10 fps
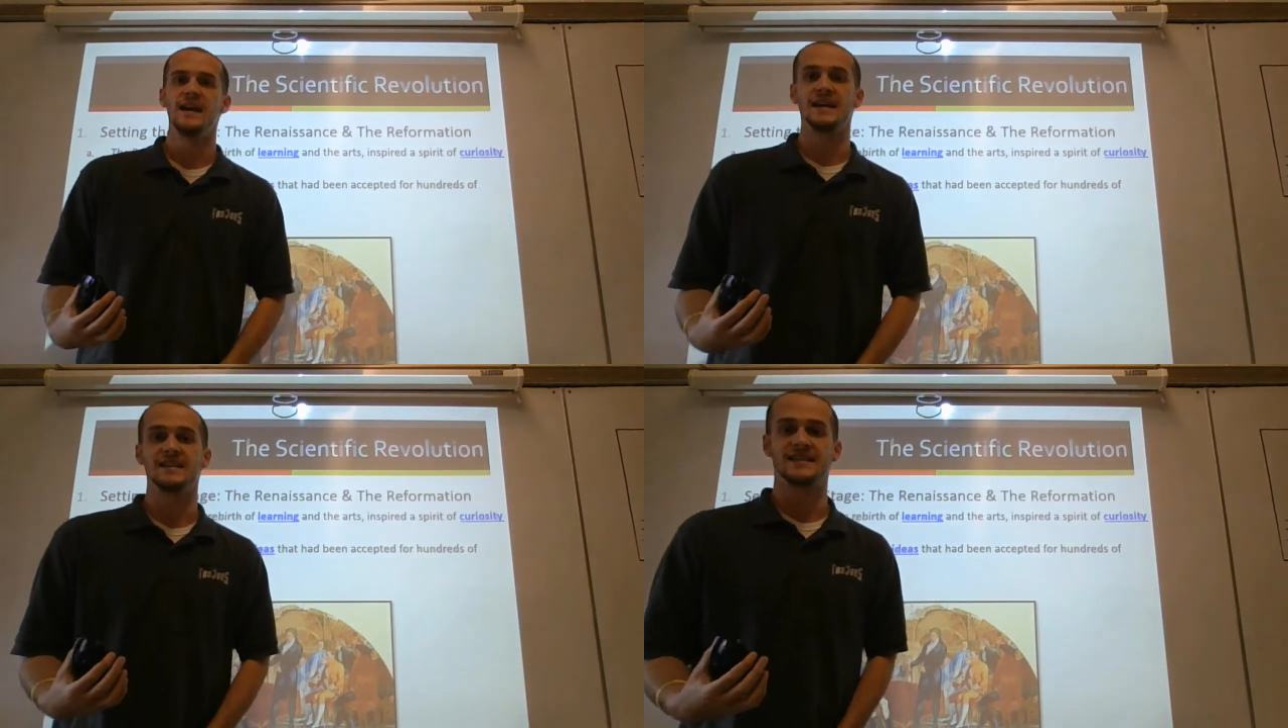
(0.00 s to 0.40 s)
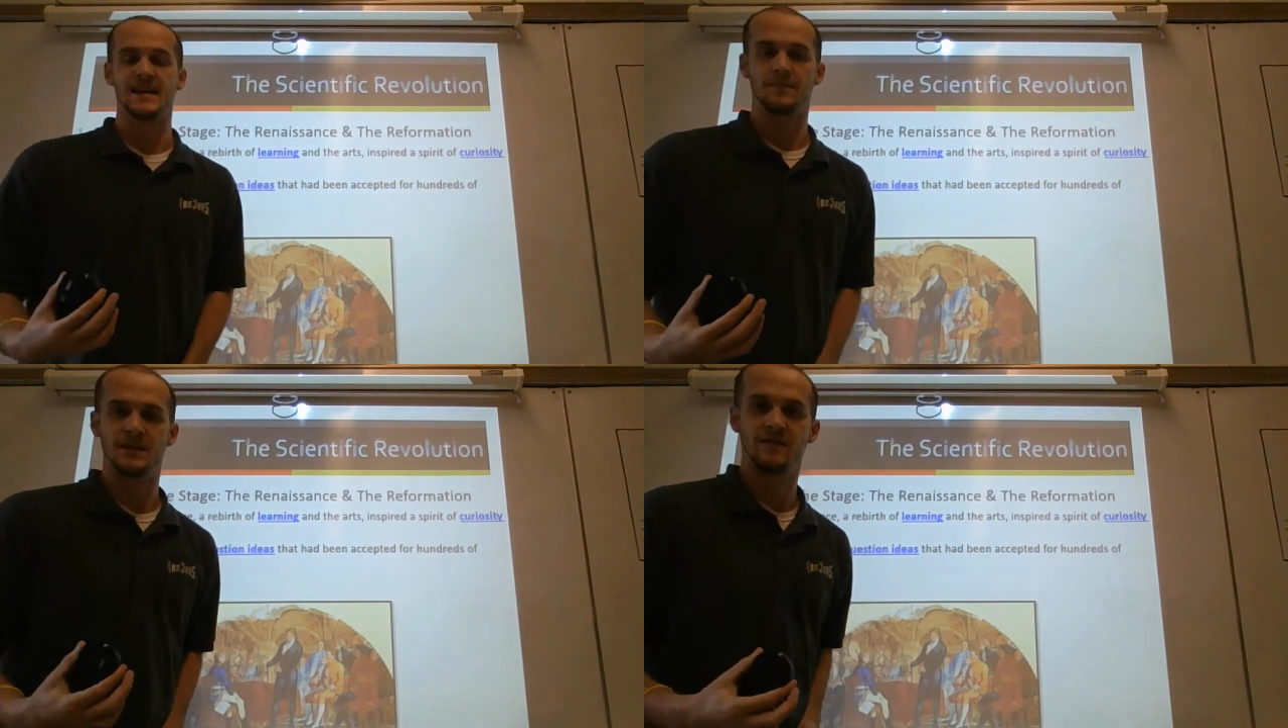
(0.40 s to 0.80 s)

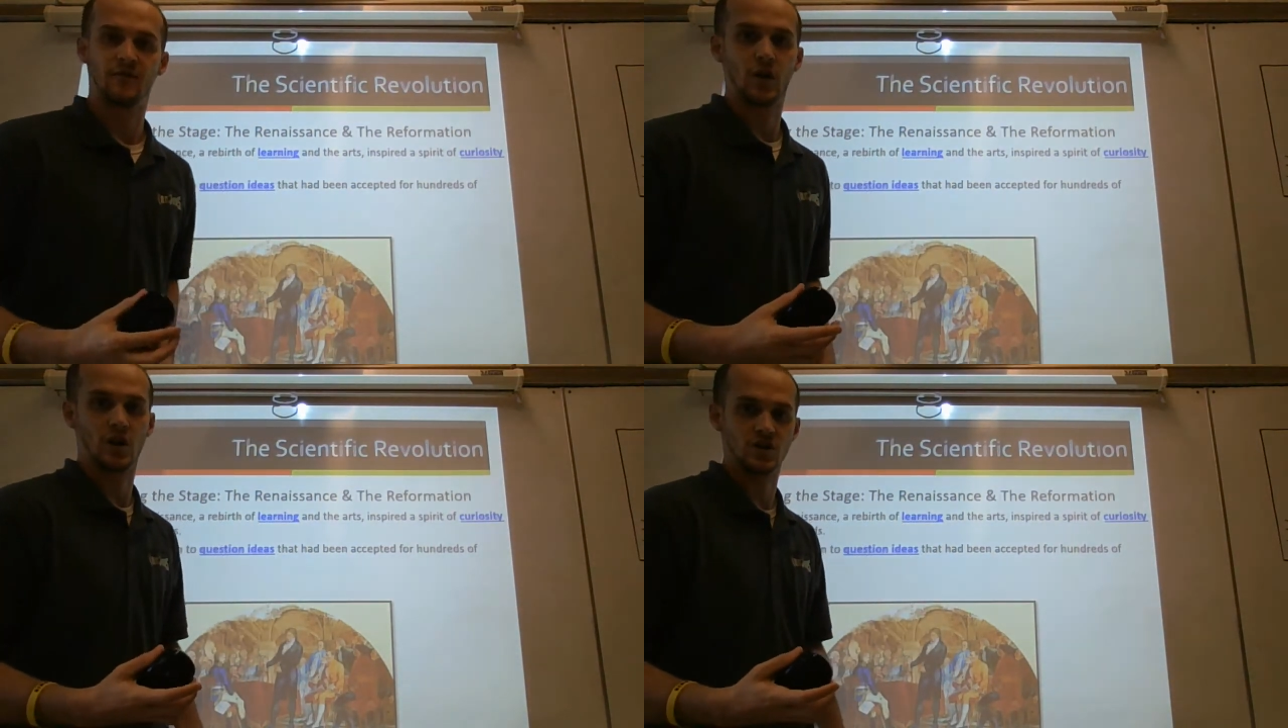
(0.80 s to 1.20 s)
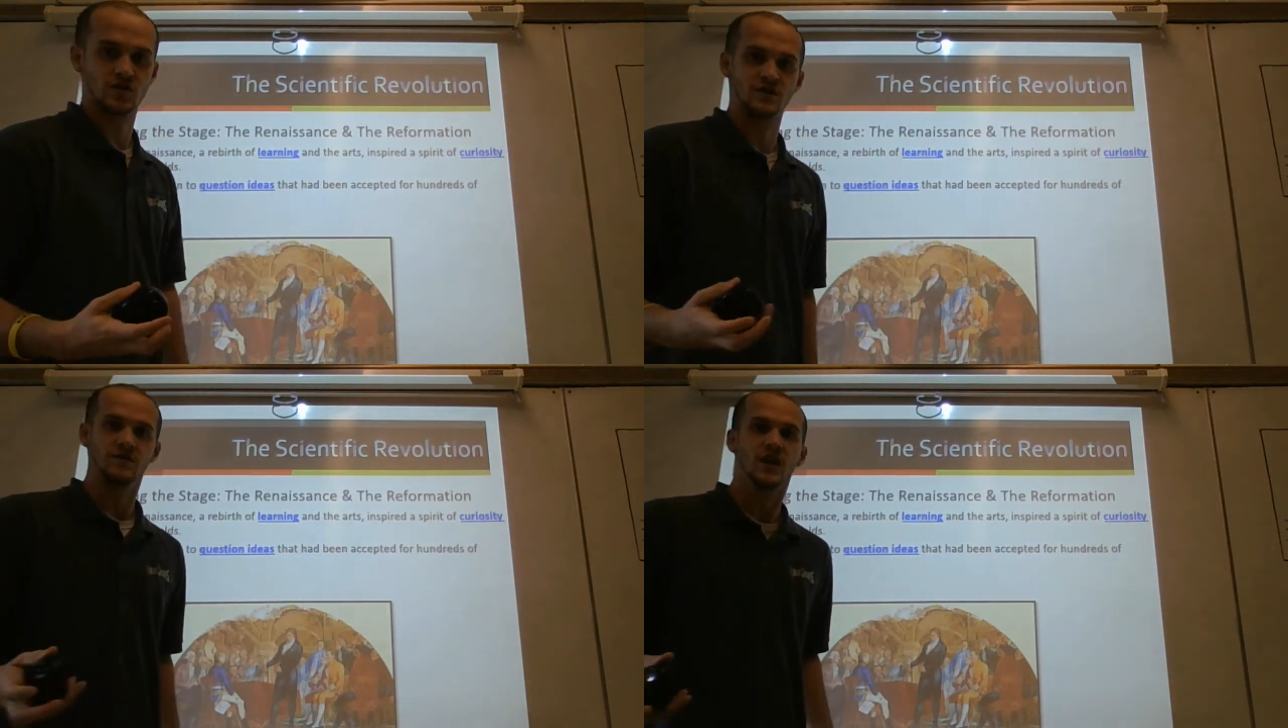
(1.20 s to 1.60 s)
accepted for
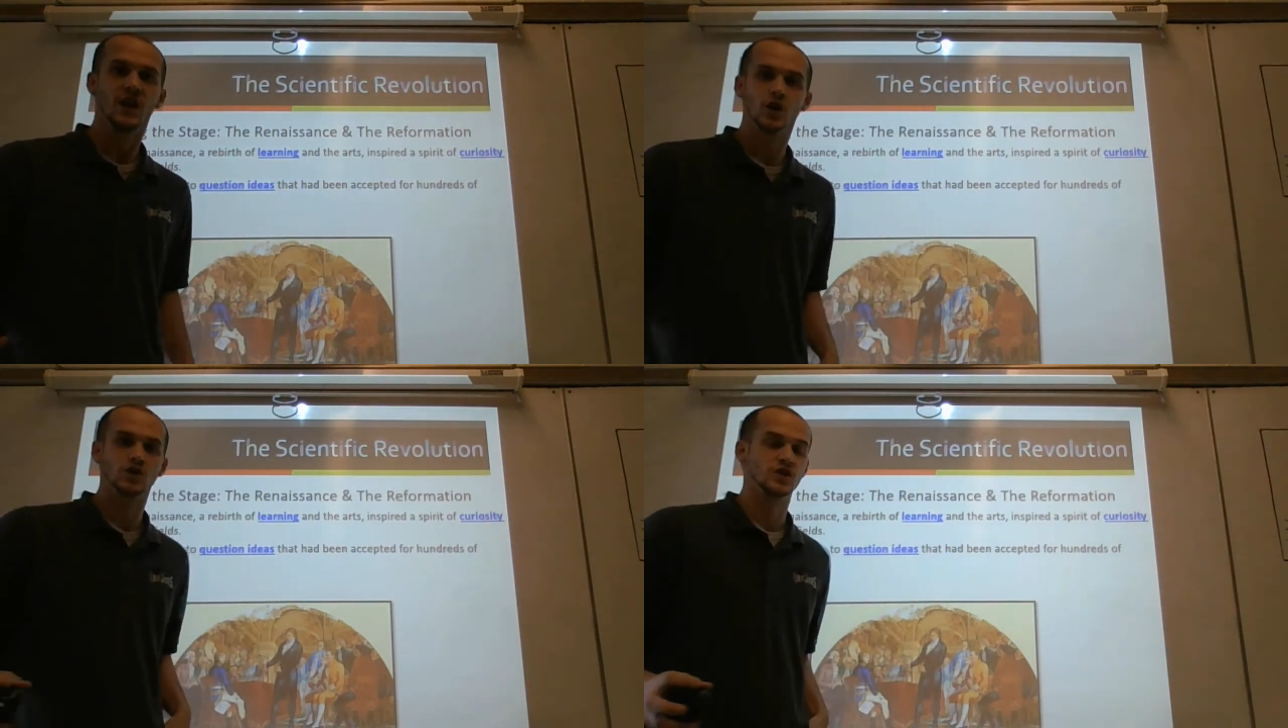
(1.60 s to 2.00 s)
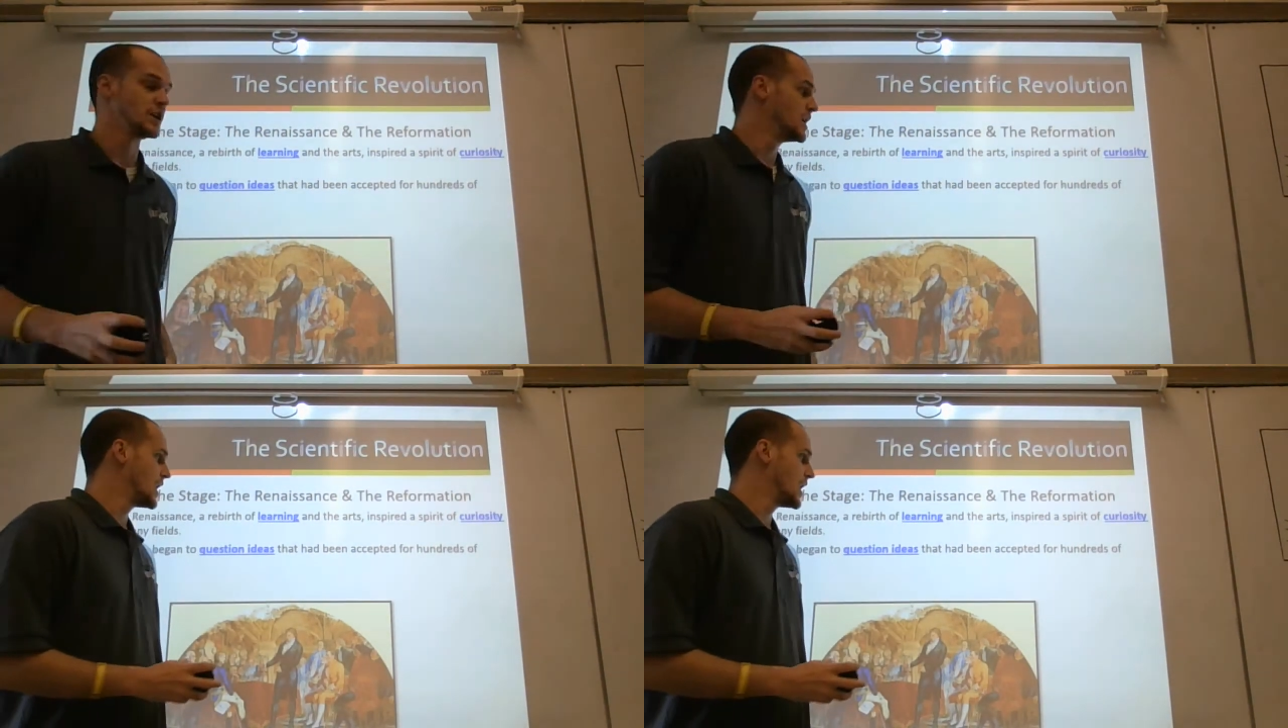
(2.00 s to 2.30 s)
hundreds of years.